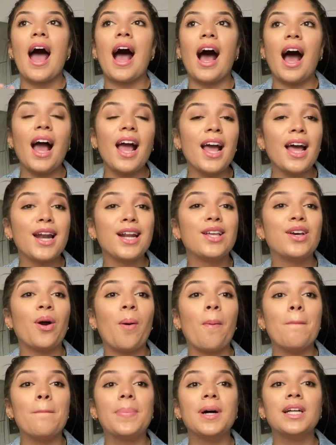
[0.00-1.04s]
I had
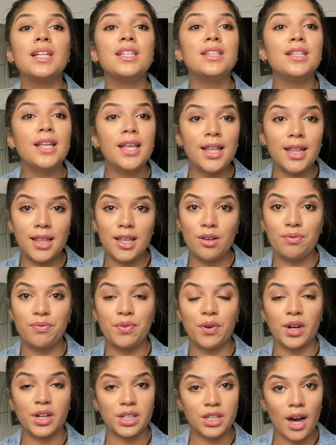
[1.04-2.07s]
completely
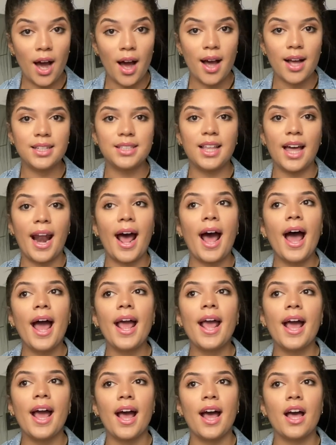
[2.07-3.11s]
forgot that
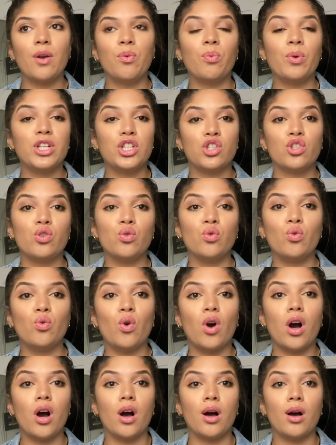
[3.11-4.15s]
I had went
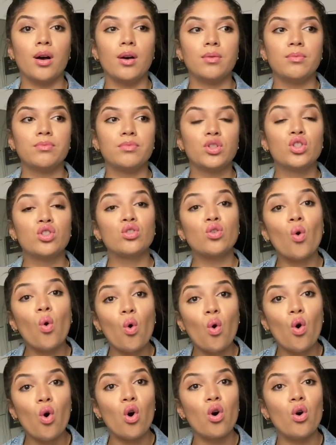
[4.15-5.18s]
to
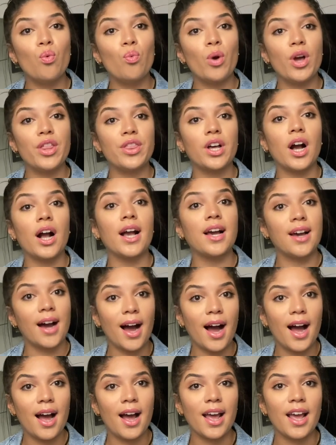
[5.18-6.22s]
school with a
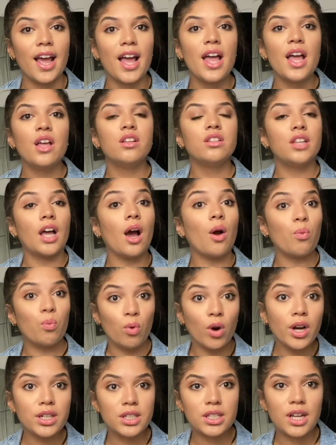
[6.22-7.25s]
guy that
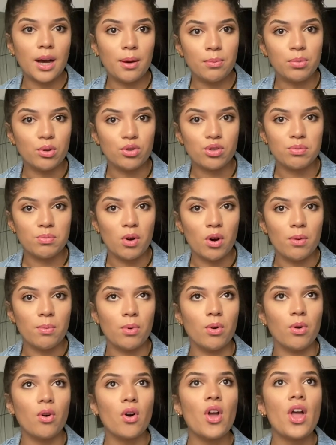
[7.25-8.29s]
worked at Boost
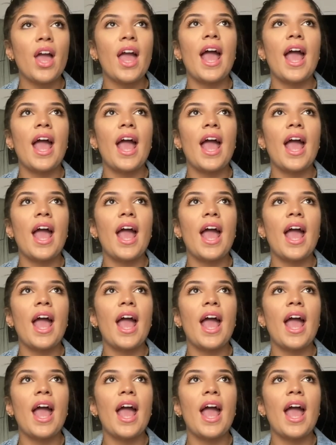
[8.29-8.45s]
Mobile,